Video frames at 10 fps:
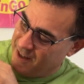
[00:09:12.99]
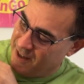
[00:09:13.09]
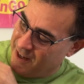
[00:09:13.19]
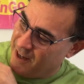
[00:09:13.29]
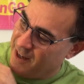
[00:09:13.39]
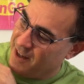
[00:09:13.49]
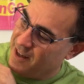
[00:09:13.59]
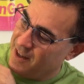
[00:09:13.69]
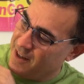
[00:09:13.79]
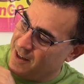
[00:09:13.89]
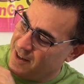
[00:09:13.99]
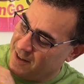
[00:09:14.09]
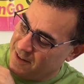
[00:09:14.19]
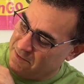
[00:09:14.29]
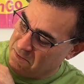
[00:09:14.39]
and
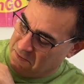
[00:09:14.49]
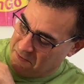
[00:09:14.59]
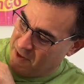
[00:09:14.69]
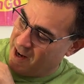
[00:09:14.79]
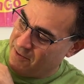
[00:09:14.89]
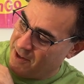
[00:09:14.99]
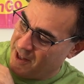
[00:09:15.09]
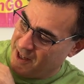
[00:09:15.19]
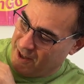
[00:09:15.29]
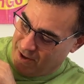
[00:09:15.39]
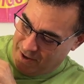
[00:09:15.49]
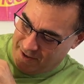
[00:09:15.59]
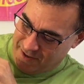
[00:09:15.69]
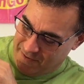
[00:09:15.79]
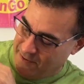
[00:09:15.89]
everything
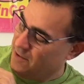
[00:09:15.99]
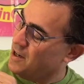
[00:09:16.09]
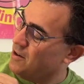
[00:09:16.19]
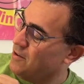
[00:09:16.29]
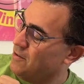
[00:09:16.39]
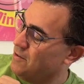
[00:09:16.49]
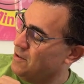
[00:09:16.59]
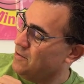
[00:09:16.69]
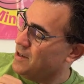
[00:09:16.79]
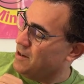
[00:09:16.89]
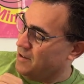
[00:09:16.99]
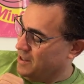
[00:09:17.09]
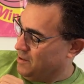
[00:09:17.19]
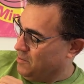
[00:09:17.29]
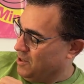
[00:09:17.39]
looks very, very
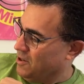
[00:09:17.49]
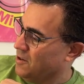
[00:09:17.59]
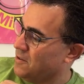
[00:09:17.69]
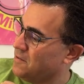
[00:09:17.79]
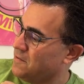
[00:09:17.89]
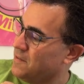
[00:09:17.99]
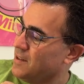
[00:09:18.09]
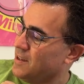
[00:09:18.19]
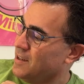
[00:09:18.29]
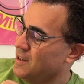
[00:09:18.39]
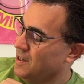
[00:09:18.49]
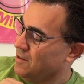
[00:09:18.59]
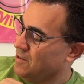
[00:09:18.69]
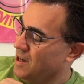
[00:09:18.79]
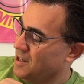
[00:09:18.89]
similar,
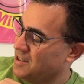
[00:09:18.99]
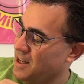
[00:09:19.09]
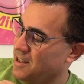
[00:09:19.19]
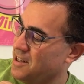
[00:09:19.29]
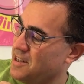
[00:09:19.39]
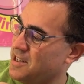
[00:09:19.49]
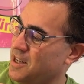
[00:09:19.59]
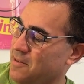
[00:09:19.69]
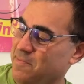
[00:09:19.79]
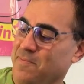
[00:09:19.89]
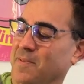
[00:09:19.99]
if not exactly the same.